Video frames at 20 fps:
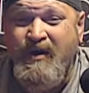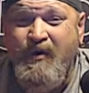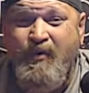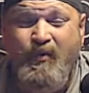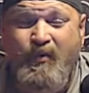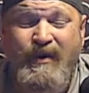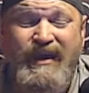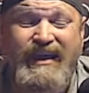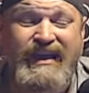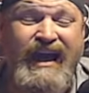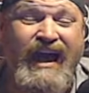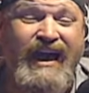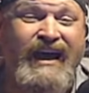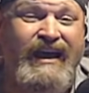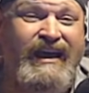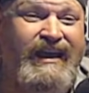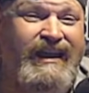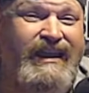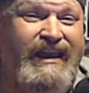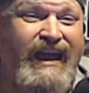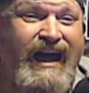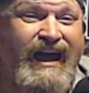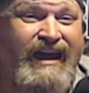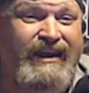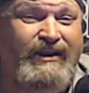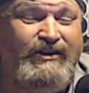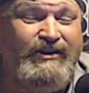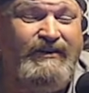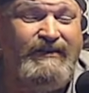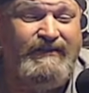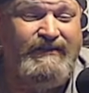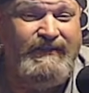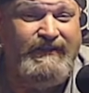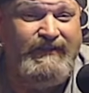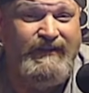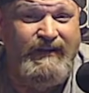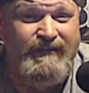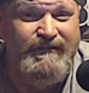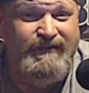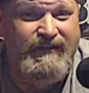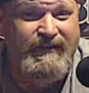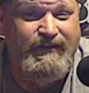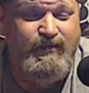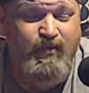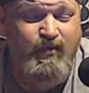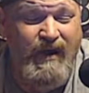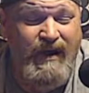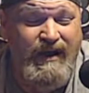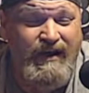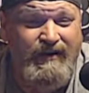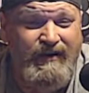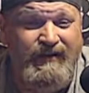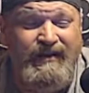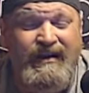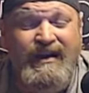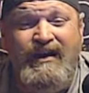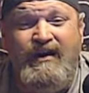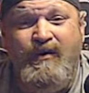We got a lot of good stuff as well.